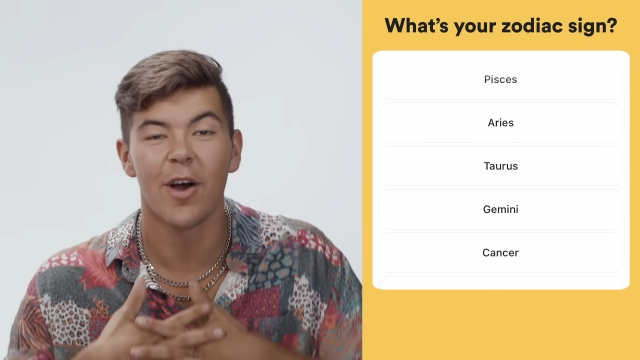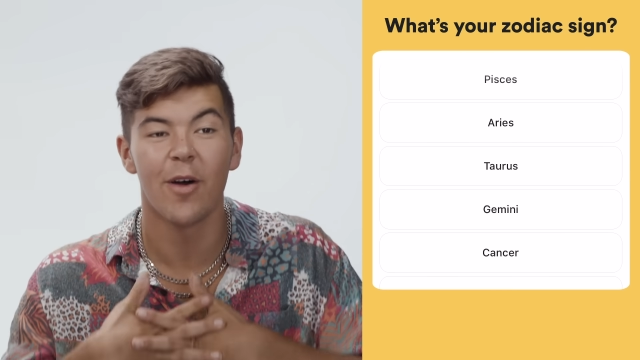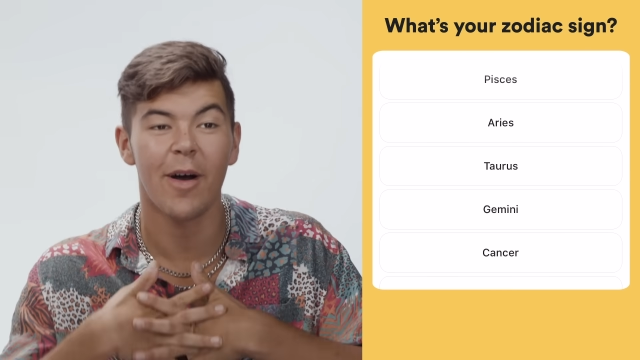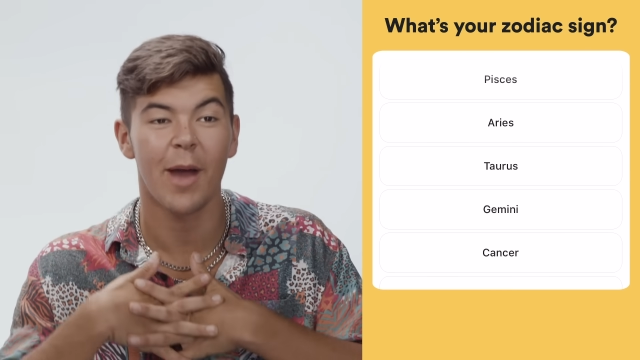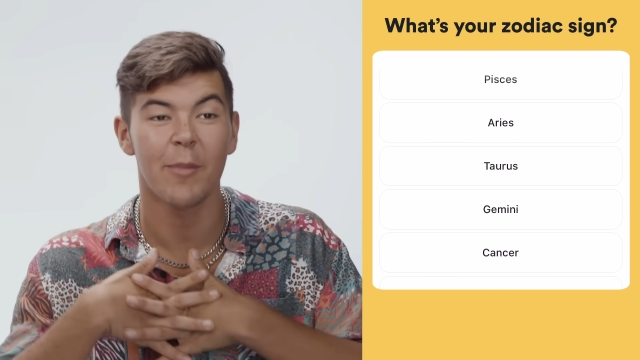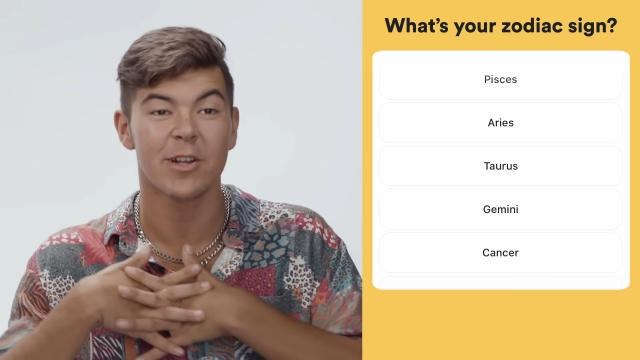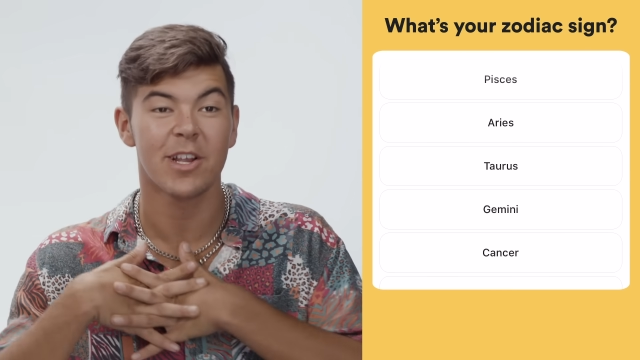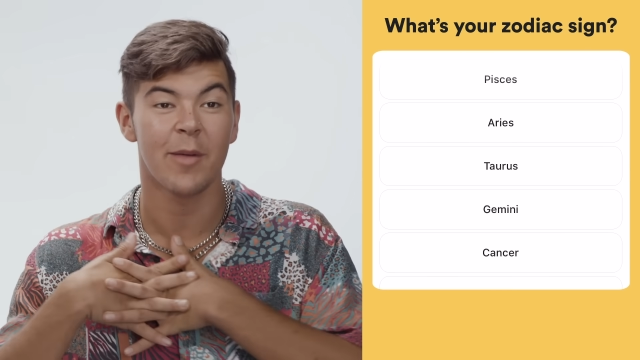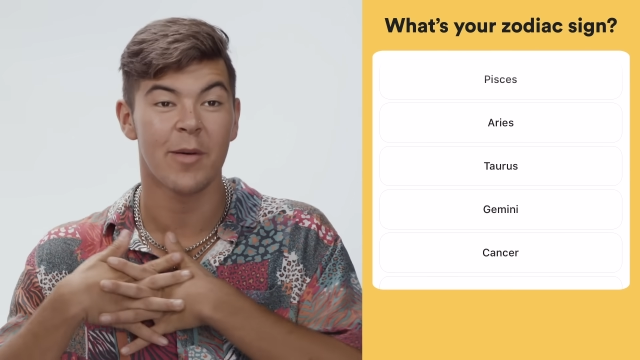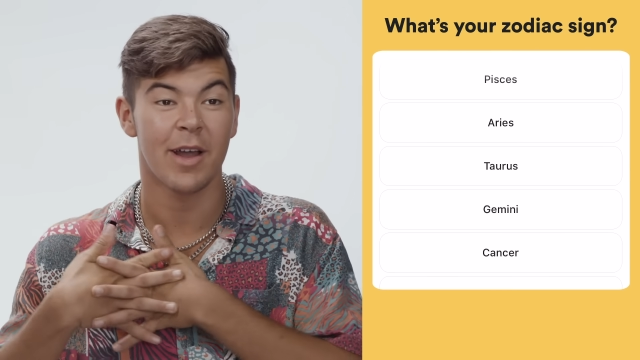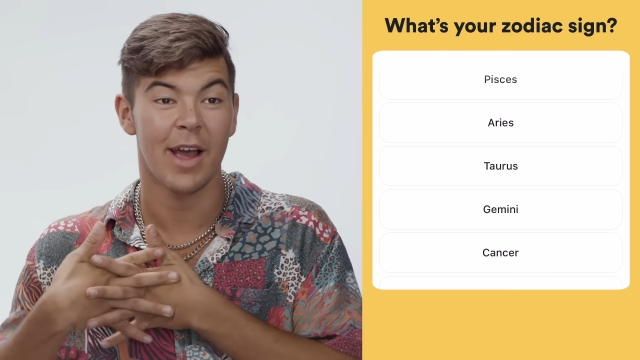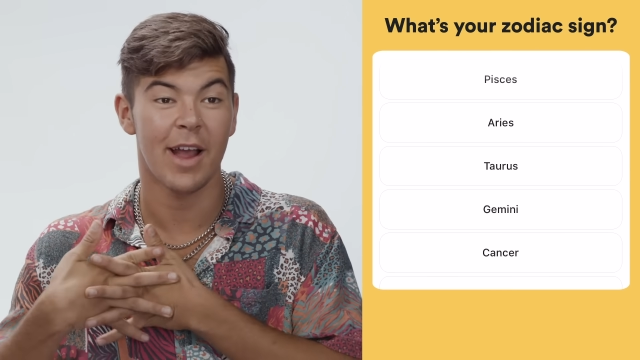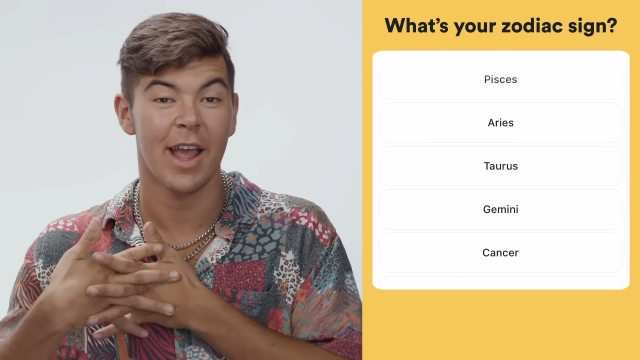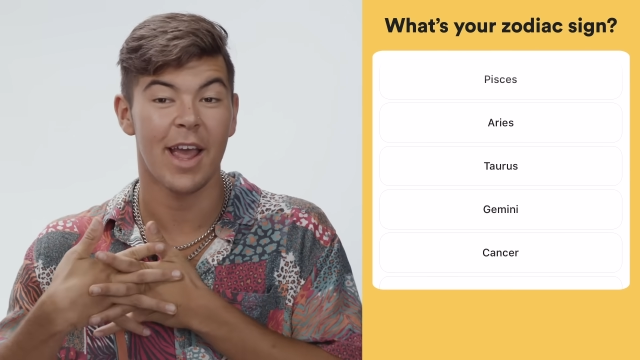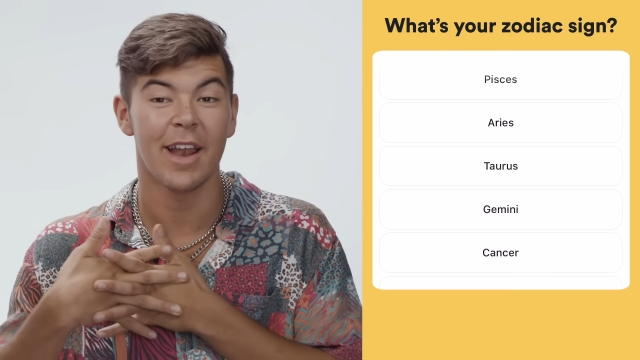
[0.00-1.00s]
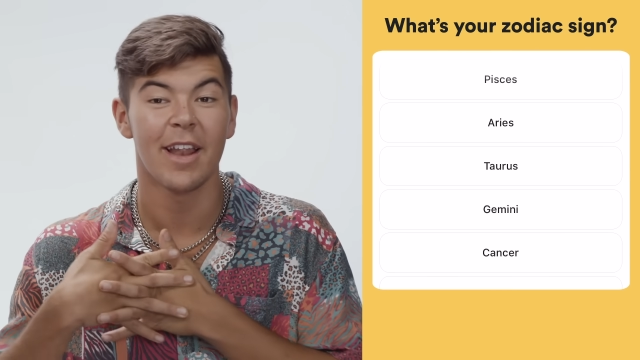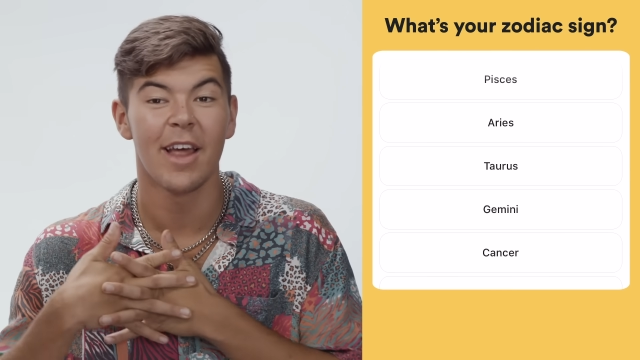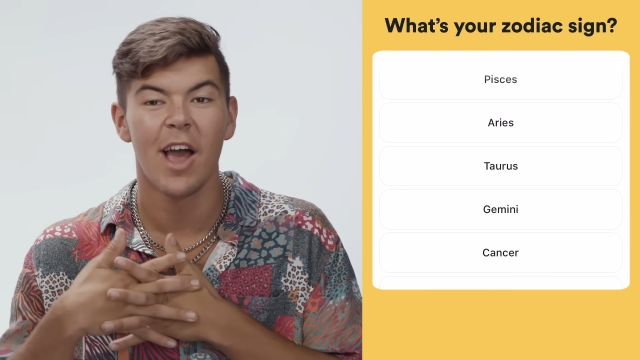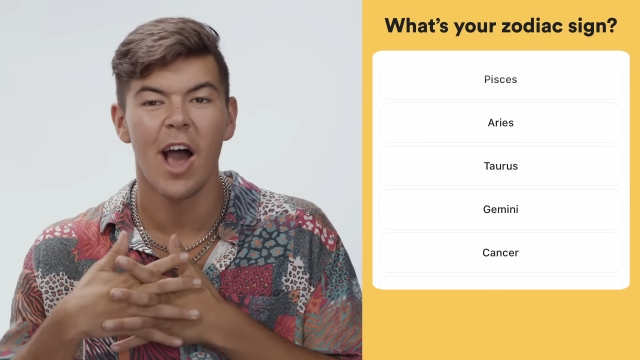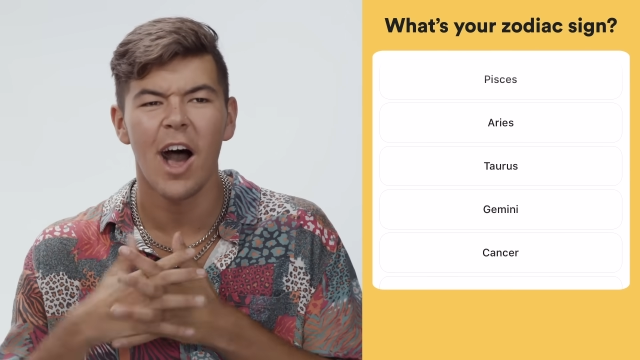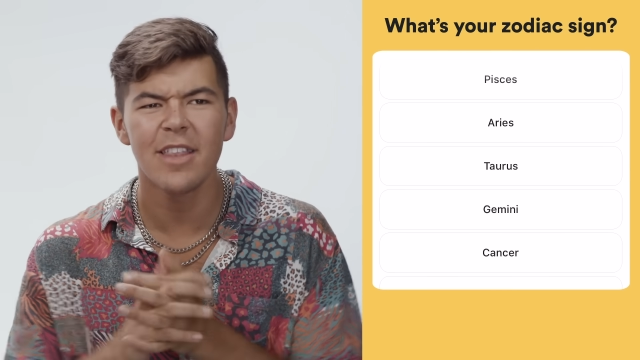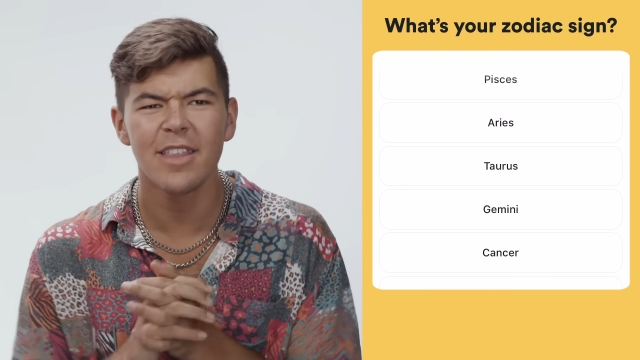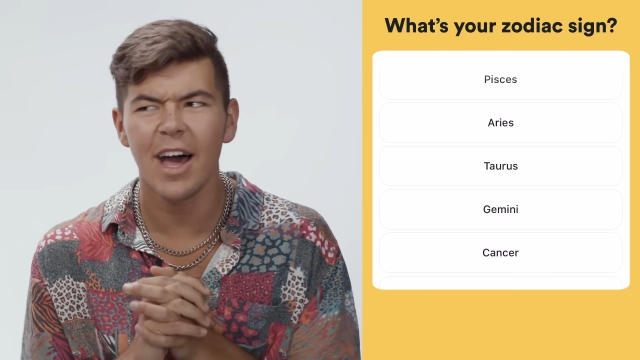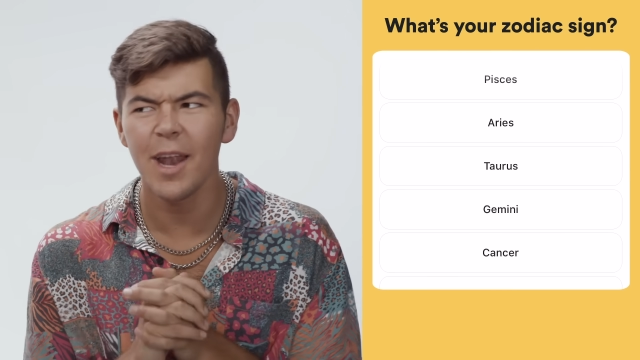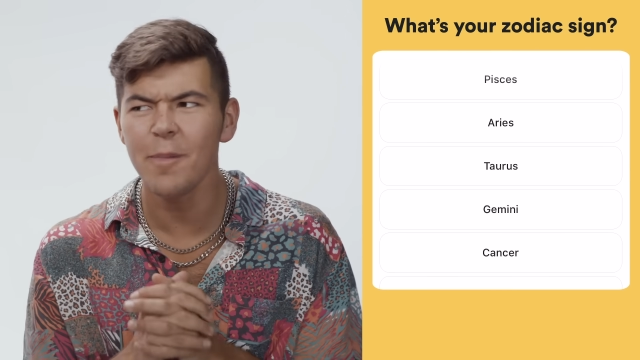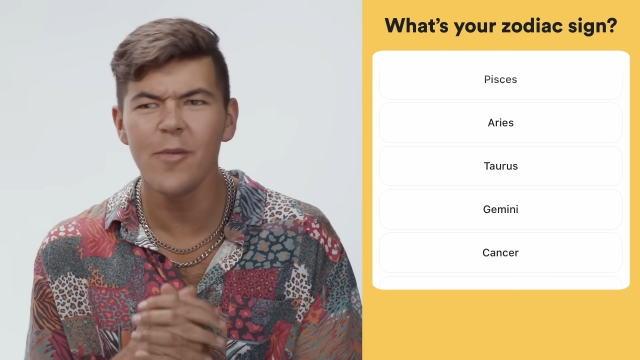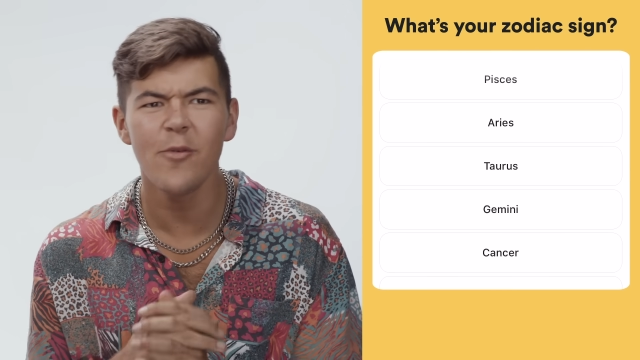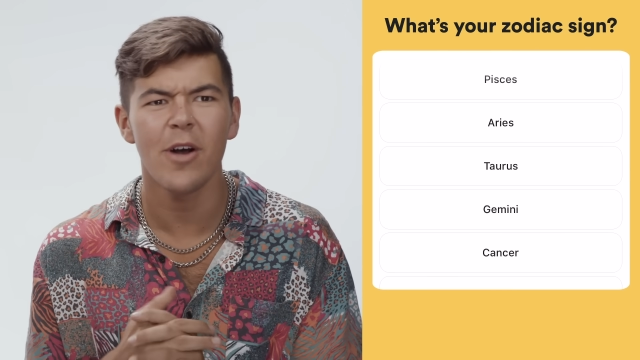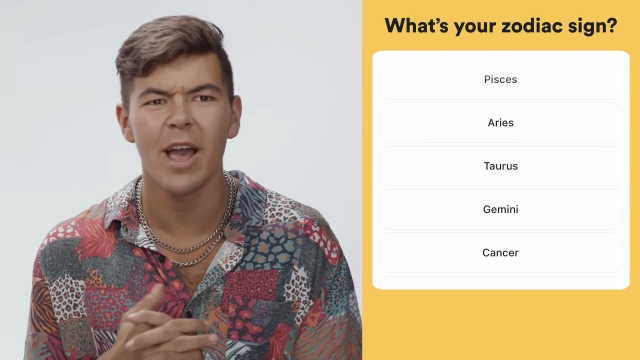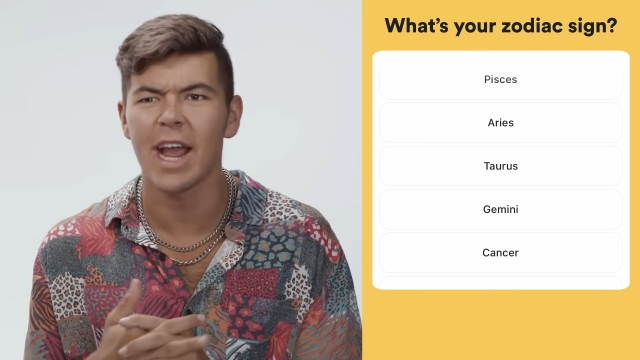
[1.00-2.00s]
So I'm a Gemini, and a lot of
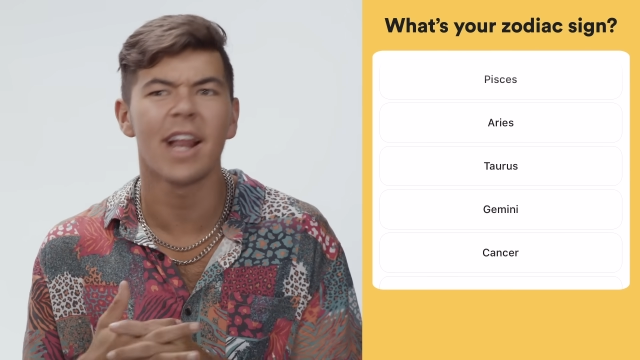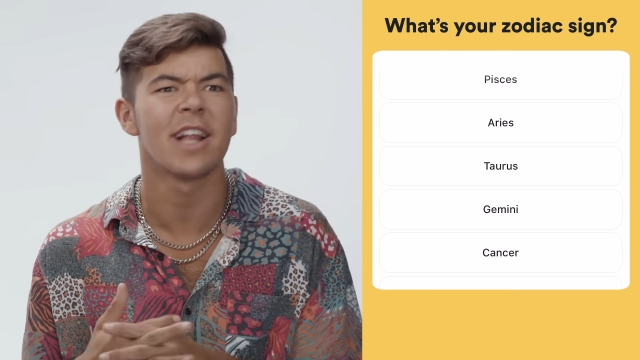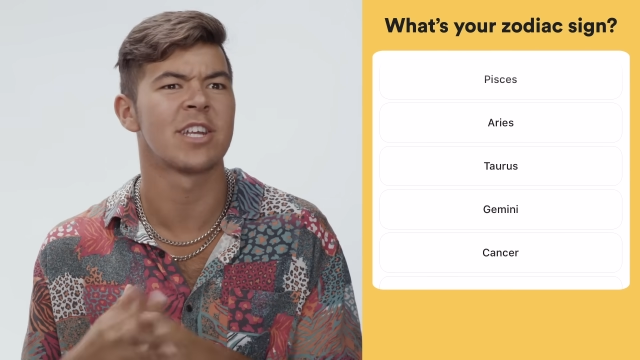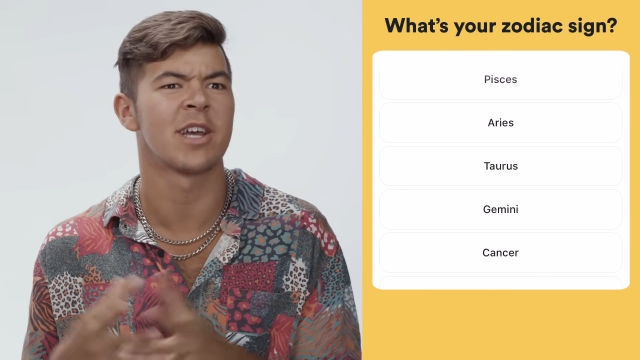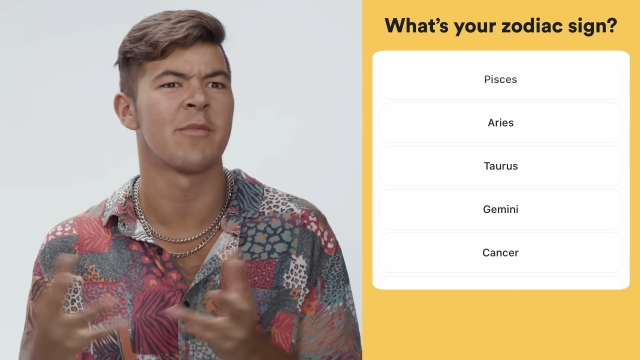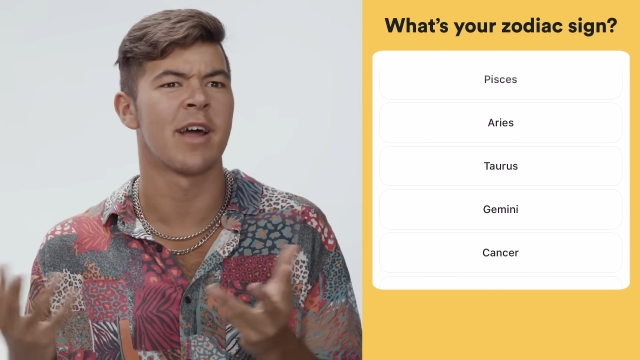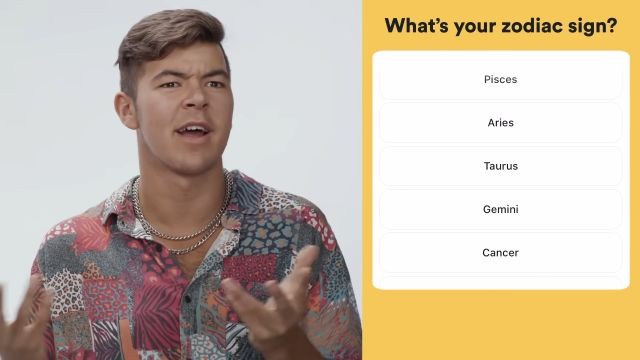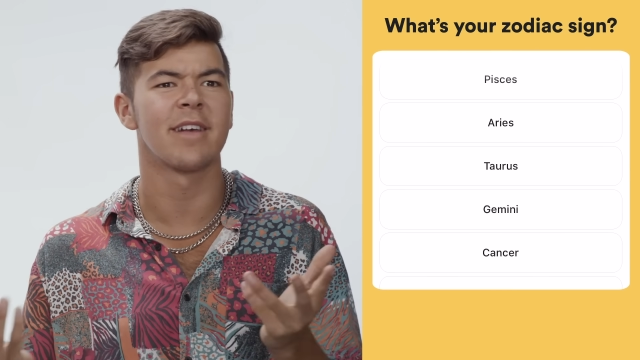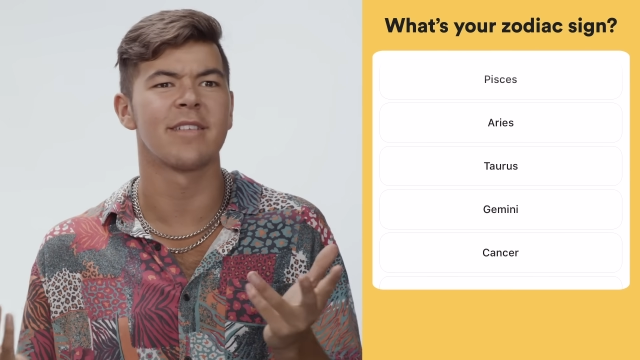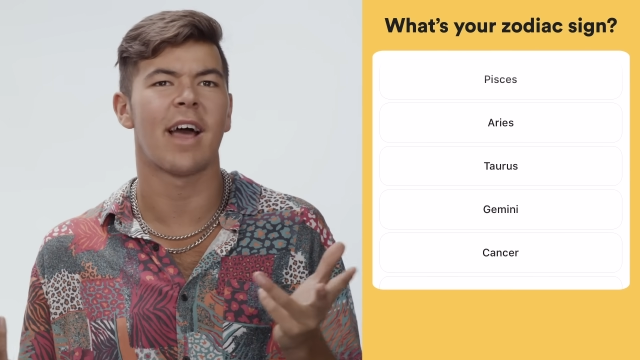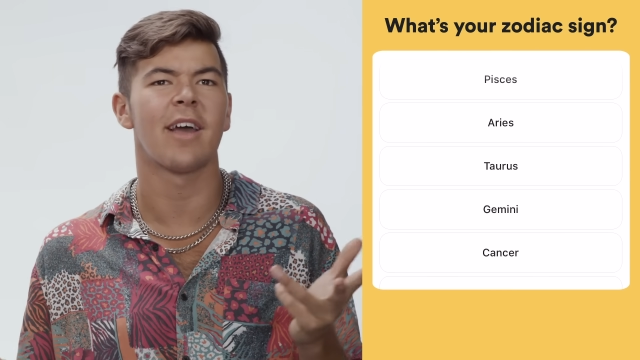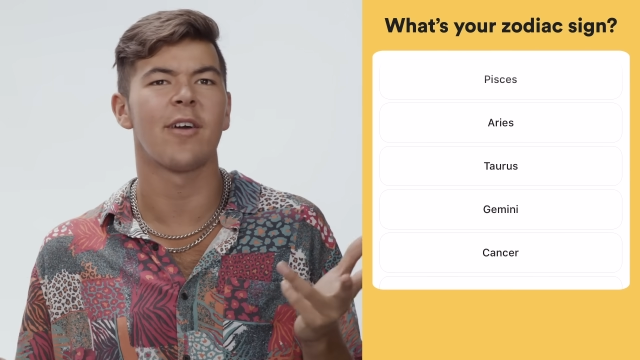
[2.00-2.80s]
people hate on Geminis.